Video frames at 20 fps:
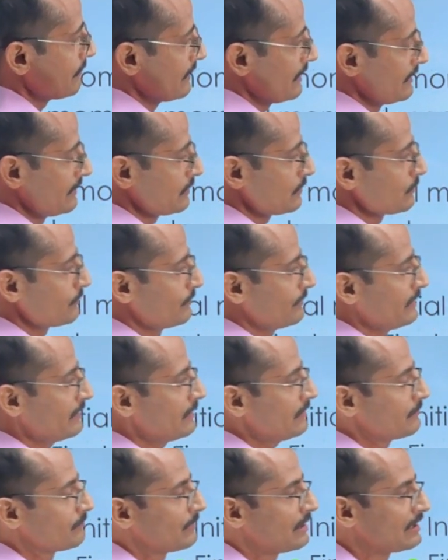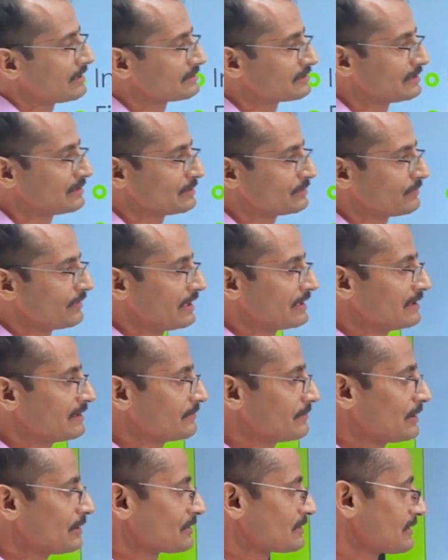into v, mass into final
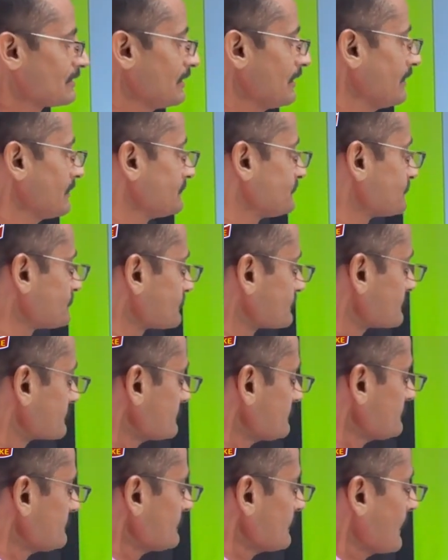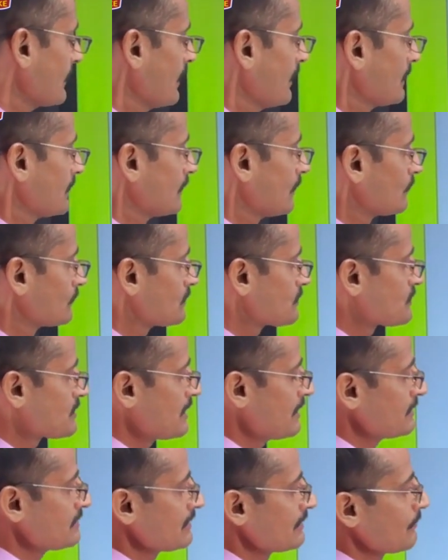velocity. Now the
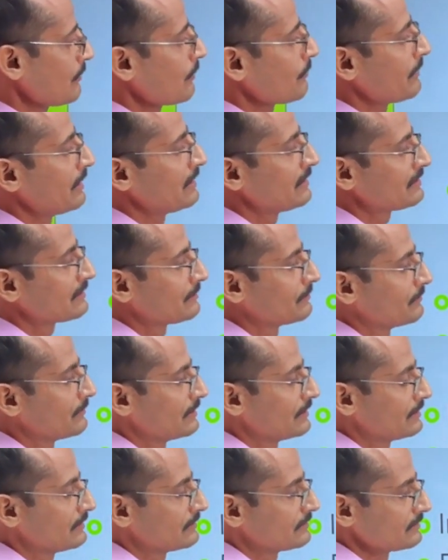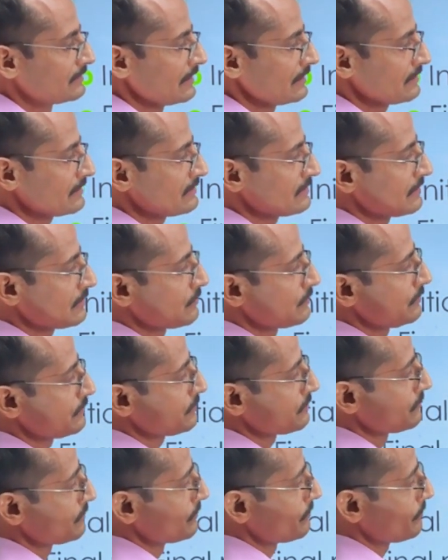change in momentum, that is equal to